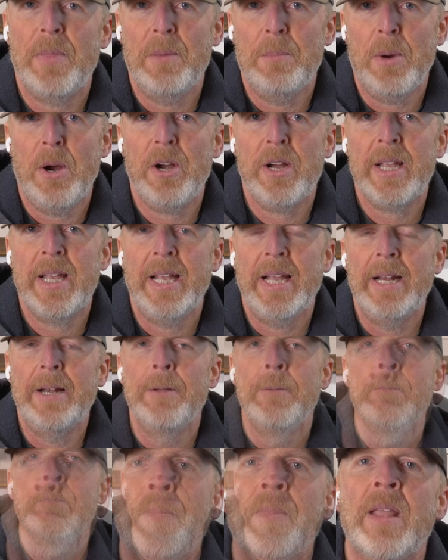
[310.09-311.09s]
the barking,
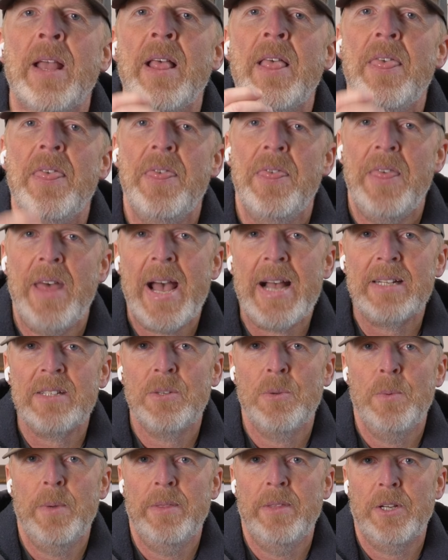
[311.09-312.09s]

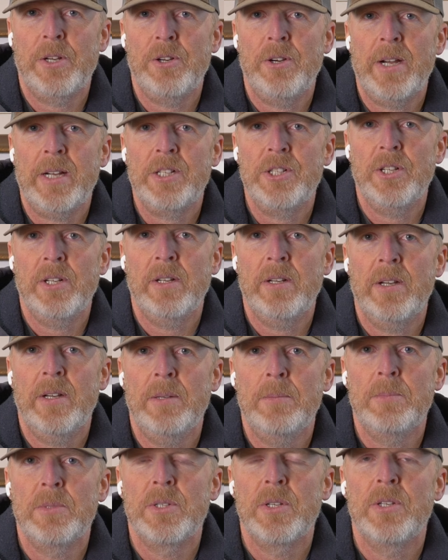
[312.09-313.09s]
that's when the correction
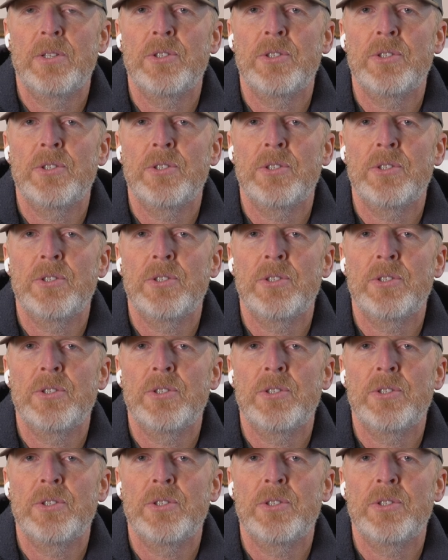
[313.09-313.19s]
comes.